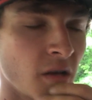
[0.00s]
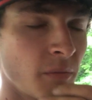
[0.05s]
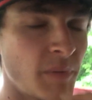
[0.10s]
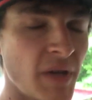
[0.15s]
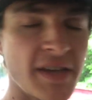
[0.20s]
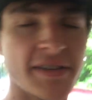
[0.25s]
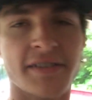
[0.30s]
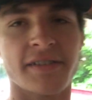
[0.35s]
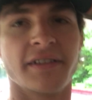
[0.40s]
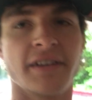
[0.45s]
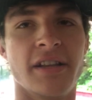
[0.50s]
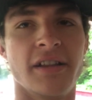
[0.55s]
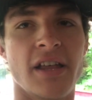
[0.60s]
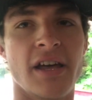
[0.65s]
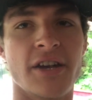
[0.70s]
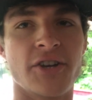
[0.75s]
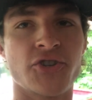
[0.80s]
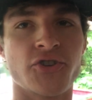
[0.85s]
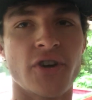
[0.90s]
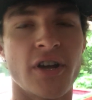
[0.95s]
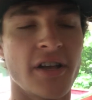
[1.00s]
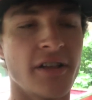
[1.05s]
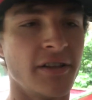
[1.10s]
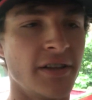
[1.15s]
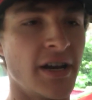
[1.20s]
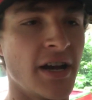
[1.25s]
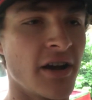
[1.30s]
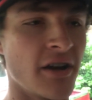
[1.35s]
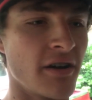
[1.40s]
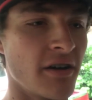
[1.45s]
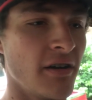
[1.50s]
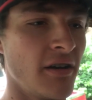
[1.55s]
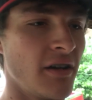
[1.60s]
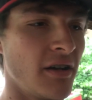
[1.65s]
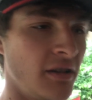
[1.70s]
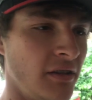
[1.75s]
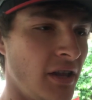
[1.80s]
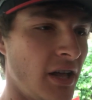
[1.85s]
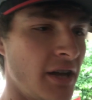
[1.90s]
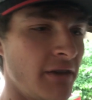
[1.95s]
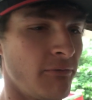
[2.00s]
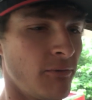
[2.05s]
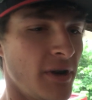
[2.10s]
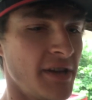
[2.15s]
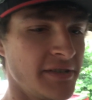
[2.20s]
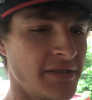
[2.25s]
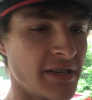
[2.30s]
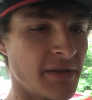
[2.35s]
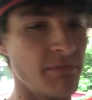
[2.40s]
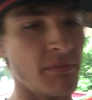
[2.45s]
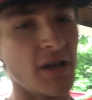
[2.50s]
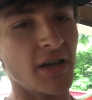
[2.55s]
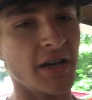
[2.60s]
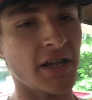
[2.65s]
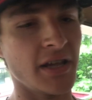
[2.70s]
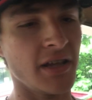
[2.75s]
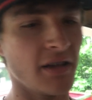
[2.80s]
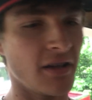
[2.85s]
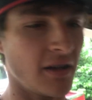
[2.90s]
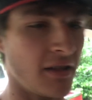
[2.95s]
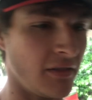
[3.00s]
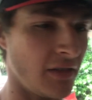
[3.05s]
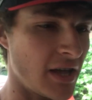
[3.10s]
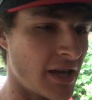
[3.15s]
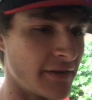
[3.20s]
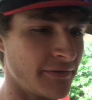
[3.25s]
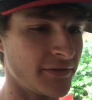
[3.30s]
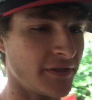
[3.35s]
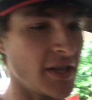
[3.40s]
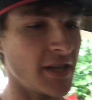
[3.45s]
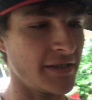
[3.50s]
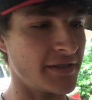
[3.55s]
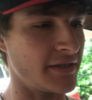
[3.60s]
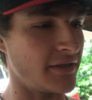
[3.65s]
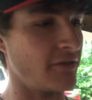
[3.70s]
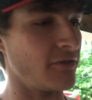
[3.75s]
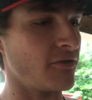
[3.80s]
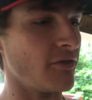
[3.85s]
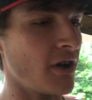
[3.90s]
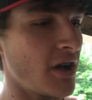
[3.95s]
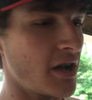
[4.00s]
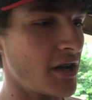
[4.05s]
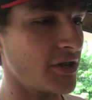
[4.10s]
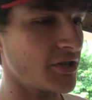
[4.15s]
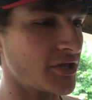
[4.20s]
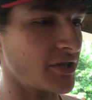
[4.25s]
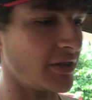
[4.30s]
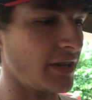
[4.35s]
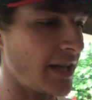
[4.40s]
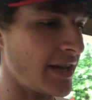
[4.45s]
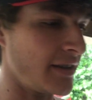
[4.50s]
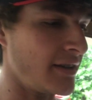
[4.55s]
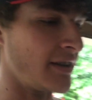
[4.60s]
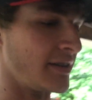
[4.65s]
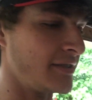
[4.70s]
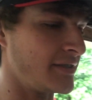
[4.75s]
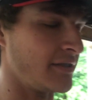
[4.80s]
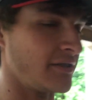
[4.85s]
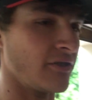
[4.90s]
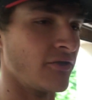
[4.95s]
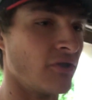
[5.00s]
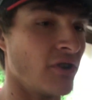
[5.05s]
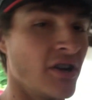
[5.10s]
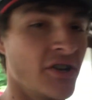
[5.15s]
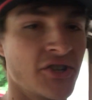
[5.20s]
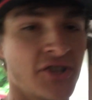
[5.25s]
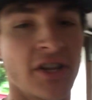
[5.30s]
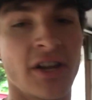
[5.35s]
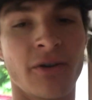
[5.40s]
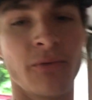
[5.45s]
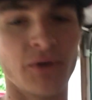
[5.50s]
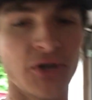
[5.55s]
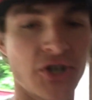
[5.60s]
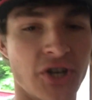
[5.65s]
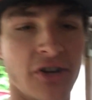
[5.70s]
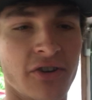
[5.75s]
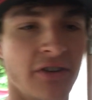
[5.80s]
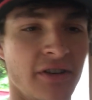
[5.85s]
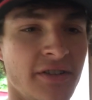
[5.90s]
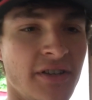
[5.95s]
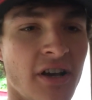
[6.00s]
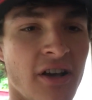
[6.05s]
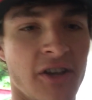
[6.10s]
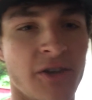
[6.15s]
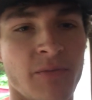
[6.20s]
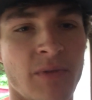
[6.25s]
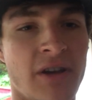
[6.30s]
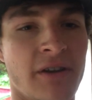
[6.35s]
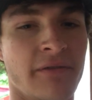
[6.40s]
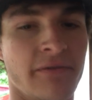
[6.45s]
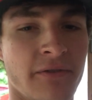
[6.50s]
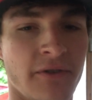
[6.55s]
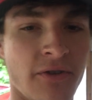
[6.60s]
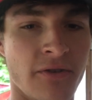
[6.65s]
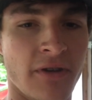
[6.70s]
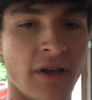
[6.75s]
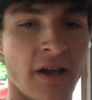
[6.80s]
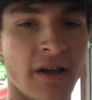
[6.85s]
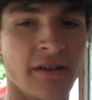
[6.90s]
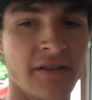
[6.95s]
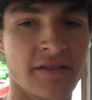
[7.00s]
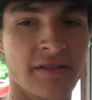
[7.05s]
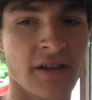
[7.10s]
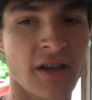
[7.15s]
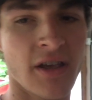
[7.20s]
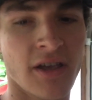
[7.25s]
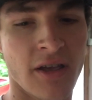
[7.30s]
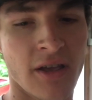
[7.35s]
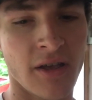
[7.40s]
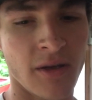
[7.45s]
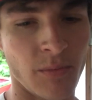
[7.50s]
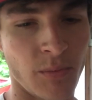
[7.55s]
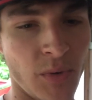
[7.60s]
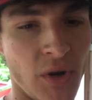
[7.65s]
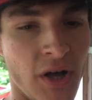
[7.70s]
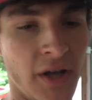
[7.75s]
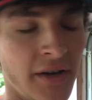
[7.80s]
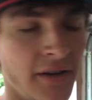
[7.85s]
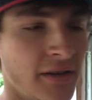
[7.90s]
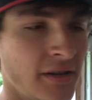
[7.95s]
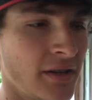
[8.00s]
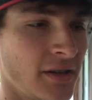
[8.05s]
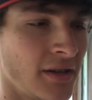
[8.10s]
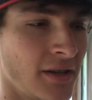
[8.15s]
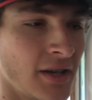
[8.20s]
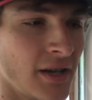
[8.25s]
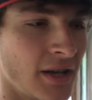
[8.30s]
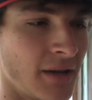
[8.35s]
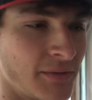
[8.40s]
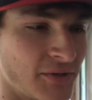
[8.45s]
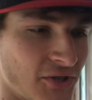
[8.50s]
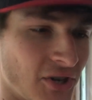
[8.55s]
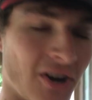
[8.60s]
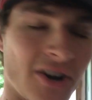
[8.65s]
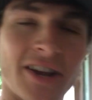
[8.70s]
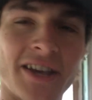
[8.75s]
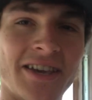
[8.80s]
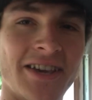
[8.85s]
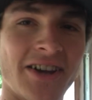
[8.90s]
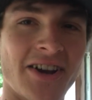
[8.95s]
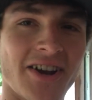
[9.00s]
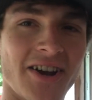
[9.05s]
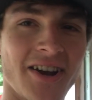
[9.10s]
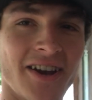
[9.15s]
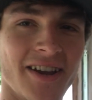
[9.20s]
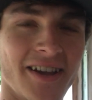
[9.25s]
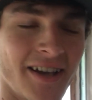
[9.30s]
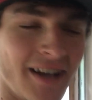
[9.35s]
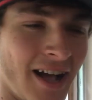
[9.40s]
Basically, a lot of trial and error, a lot of wasted money, a lot of nights in the garage, late nights in the garage that I wish I could have documented for you guys. But I'm starting here.